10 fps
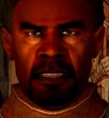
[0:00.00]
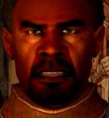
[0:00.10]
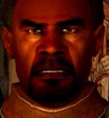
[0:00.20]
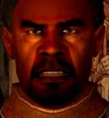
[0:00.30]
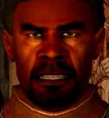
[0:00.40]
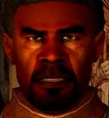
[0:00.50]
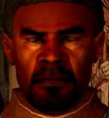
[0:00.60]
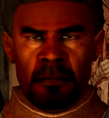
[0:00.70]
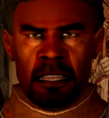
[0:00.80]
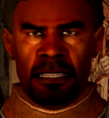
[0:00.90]
That
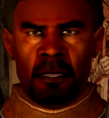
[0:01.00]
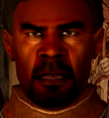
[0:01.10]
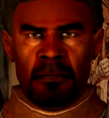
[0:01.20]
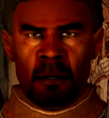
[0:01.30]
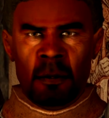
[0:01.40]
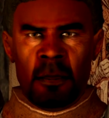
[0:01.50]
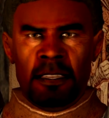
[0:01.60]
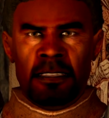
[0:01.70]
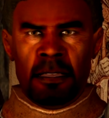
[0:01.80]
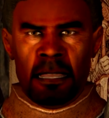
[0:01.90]
victory brings you up to
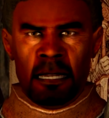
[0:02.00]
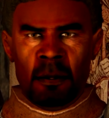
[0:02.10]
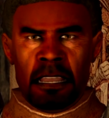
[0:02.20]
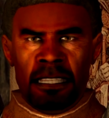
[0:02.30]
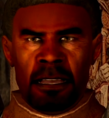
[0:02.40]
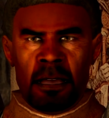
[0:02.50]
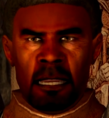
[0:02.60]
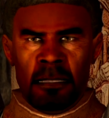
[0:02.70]
warrior rank. Well done.